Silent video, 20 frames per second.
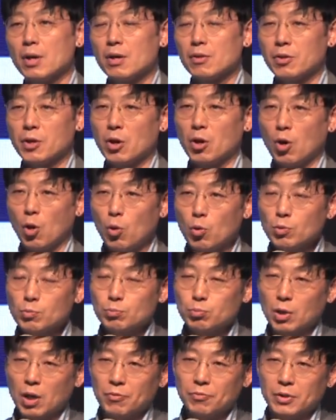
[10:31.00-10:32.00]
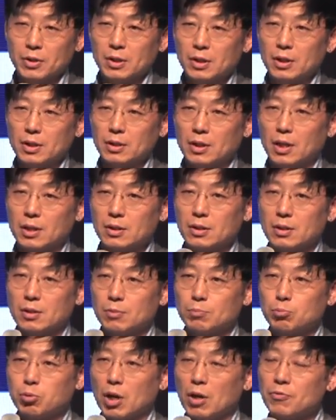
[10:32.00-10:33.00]
their own profit, not the
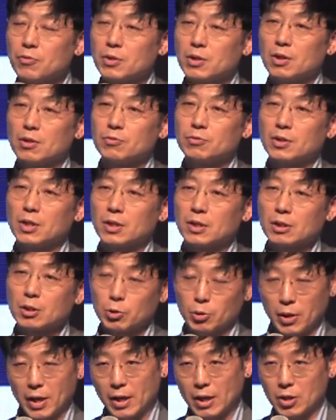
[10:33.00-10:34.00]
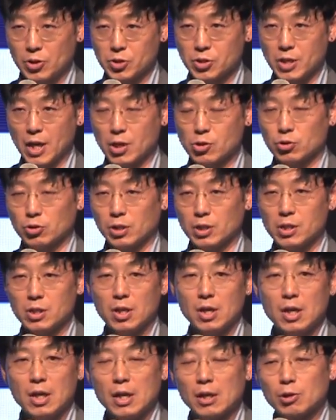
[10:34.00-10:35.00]
profit of the creators, actually.
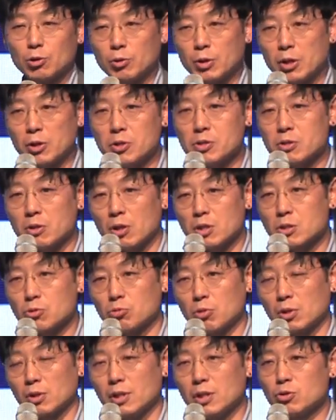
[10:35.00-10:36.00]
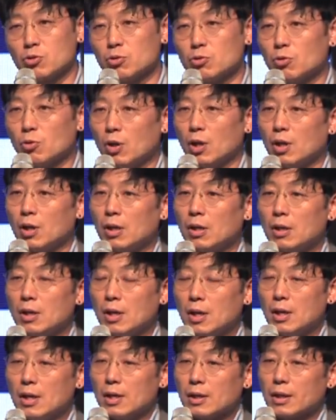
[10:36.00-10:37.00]
Creators are struggling to
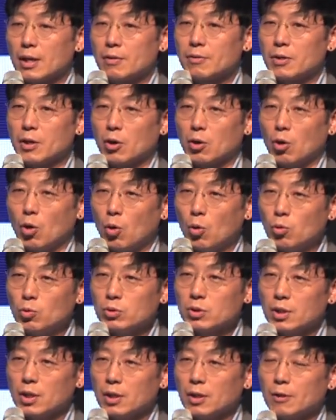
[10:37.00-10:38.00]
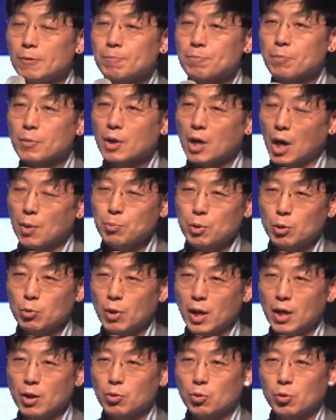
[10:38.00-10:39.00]
get their own
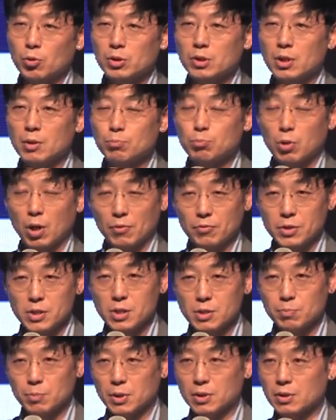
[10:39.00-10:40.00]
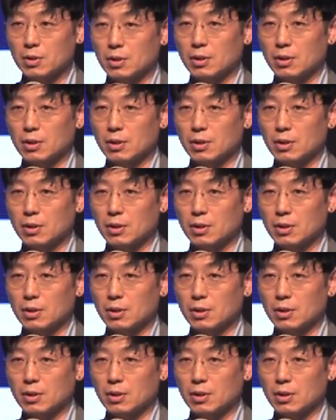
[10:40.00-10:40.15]
copyright or the profits, but